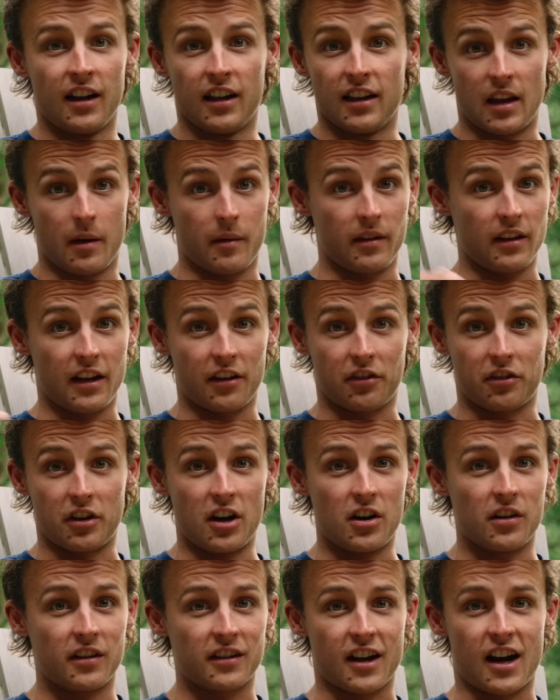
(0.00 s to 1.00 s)
let us
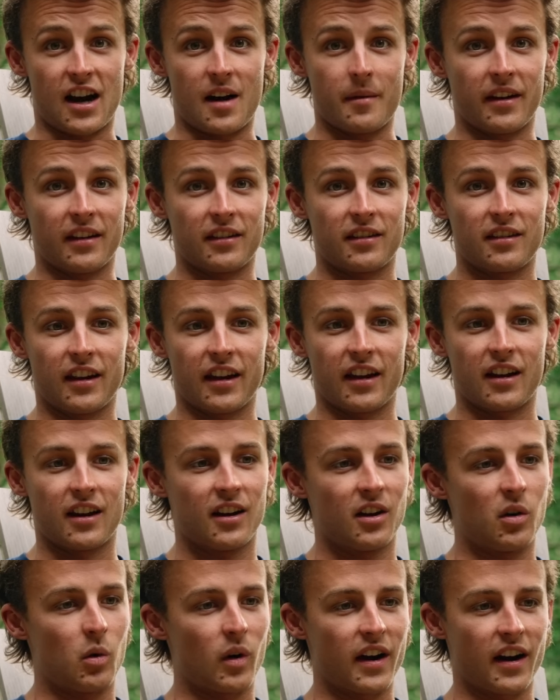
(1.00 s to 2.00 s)
know in the comments, like
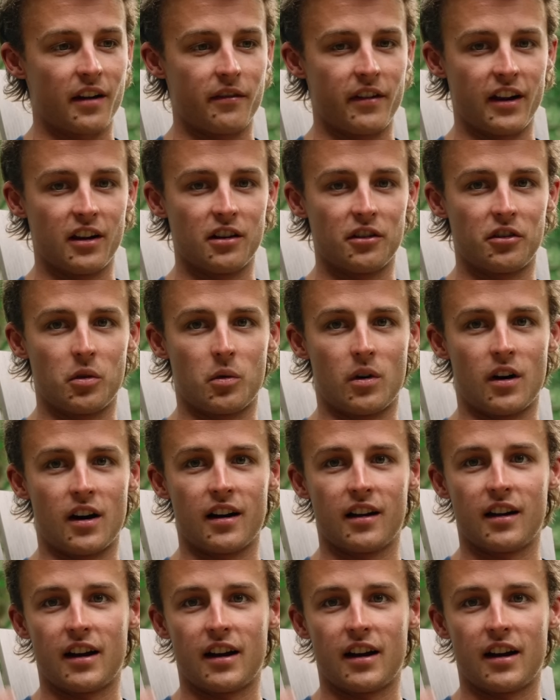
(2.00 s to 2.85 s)
what kind of videos you want.